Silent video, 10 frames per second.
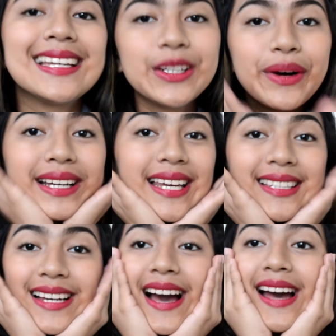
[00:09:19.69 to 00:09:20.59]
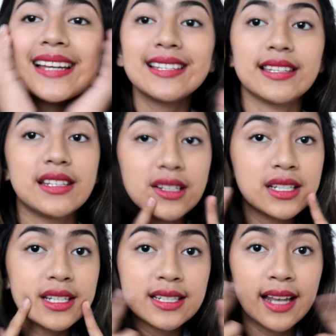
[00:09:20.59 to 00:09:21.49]
So again, guys, this
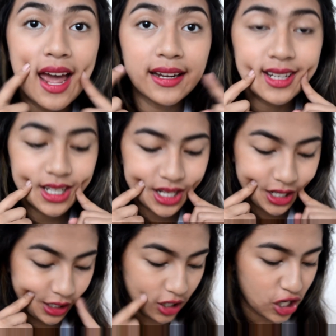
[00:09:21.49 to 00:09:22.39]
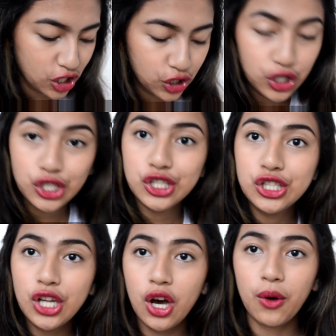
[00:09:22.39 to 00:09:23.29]
is Lyin' King.
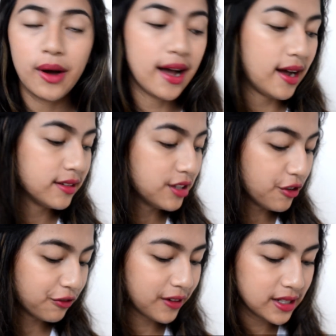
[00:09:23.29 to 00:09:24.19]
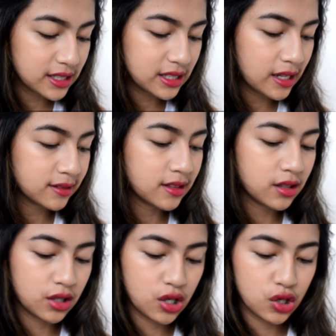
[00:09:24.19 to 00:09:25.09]
So, ang difference lang
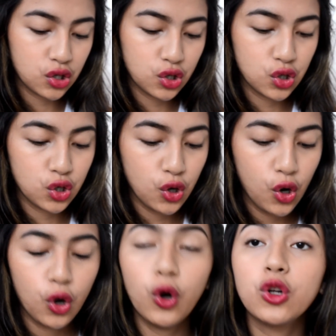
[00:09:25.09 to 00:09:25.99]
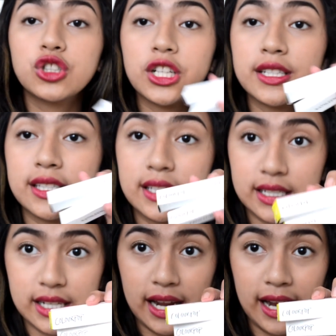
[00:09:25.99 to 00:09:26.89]
ng Ultra
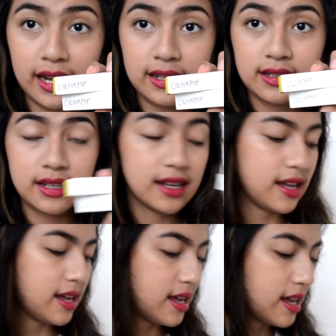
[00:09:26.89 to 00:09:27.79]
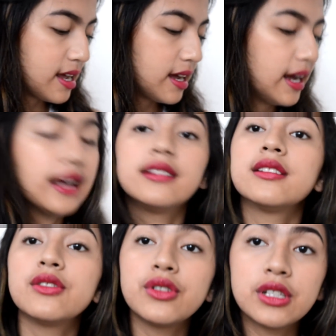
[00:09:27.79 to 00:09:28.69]
Stain and
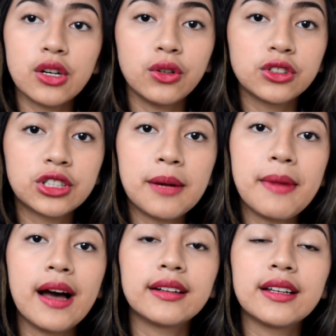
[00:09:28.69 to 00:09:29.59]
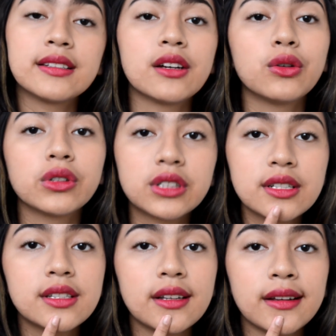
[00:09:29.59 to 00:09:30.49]
dun sa Ultra Matte is ang Ultra
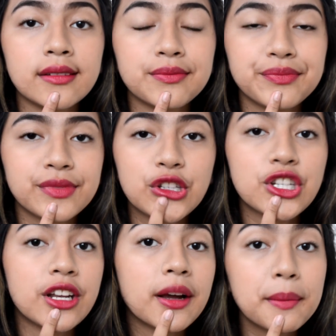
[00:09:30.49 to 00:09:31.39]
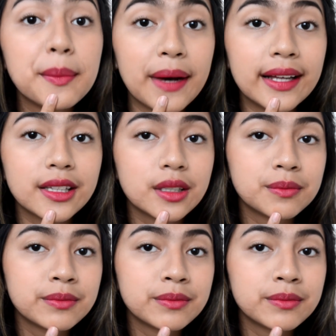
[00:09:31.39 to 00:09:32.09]
Stain, hindi siya nagmamatte.